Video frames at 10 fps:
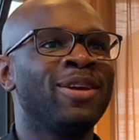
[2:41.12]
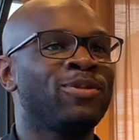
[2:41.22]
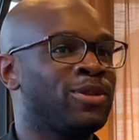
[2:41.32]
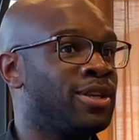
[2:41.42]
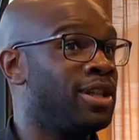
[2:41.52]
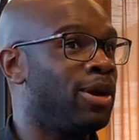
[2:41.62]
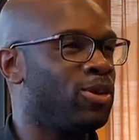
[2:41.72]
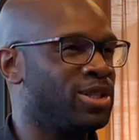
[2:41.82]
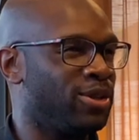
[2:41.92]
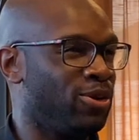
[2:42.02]
still I
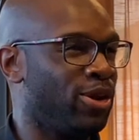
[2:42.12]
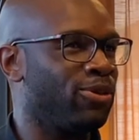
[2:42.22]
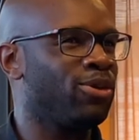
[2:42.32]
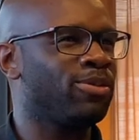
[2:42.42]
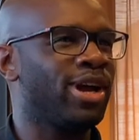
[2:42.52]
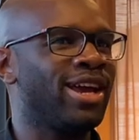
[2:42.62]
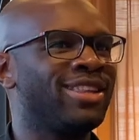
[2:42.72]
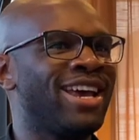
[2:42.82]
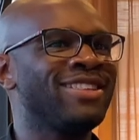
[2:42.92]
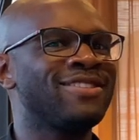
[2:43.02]
was looking for my
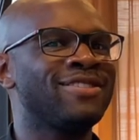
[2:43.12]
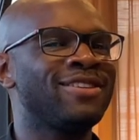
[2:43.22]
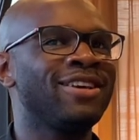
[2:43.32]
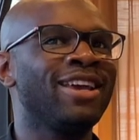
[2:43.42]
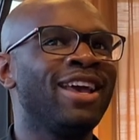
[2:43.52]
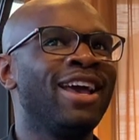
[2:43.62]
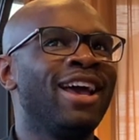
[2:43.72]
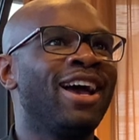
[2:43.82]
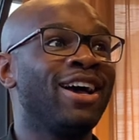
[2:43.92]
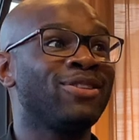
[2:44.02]
identity,
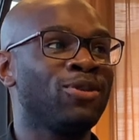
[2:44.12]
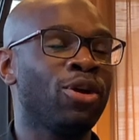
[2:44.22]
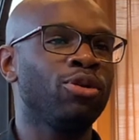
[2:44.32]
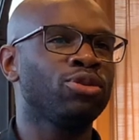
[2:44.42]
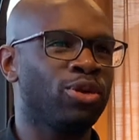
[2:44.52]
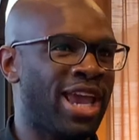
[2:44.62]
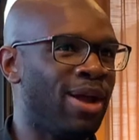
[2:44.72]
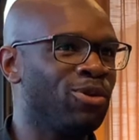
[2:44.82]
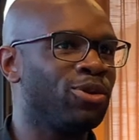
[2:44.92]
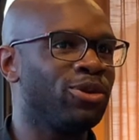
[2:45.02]
uh, to go to
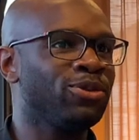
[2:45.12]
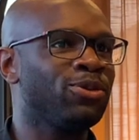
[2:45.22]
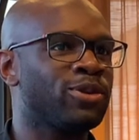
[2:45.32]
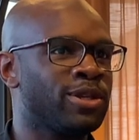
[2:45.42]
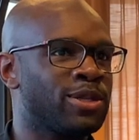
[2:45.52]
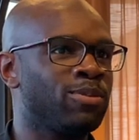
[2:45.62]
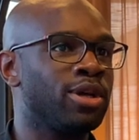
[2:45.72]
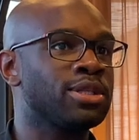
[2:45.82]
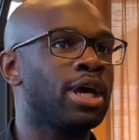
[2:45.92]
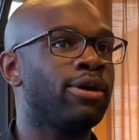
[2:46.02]
Cameroon for six
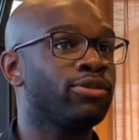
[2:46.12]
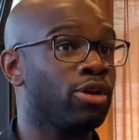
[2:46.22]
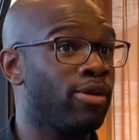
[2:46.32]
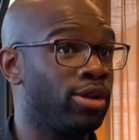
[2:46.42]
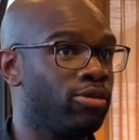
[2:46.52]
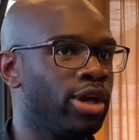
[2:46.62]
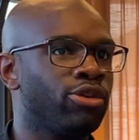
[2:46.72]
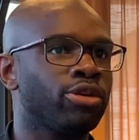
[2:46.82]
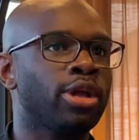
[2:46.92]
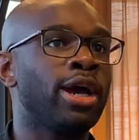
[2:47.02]
months after
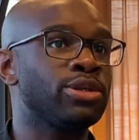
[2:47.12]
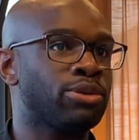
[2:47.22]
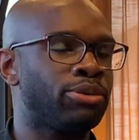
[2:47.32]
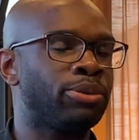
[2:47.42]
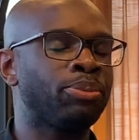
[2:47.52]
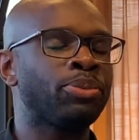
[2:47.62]
graduation, high school.